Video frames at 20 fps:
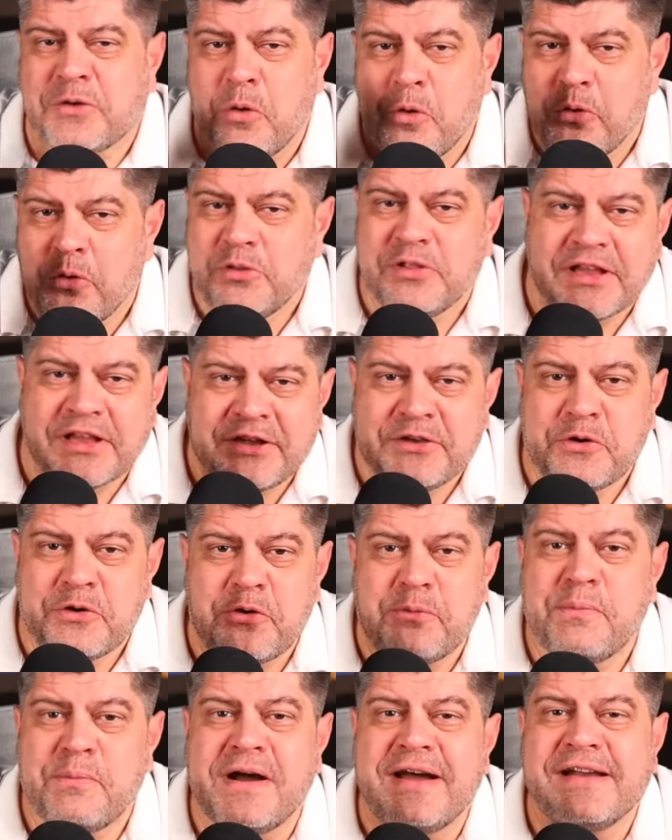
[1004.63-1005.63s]
only
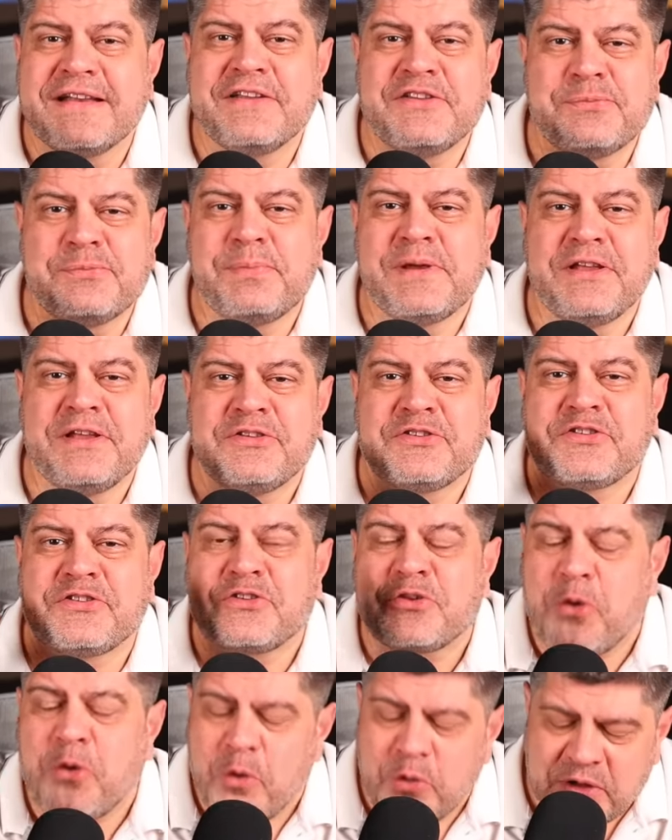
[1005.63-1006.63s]
your money is being
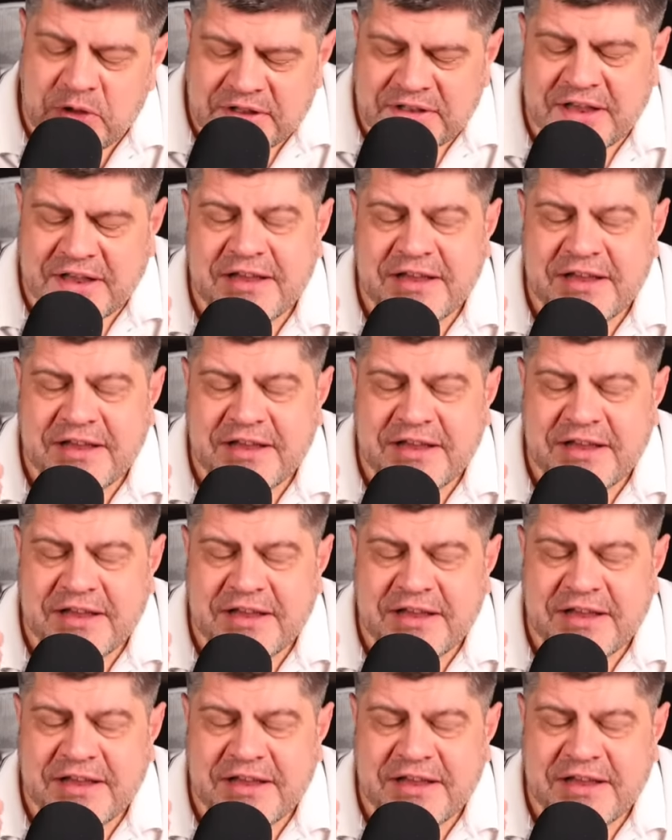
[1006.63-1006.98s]
stolen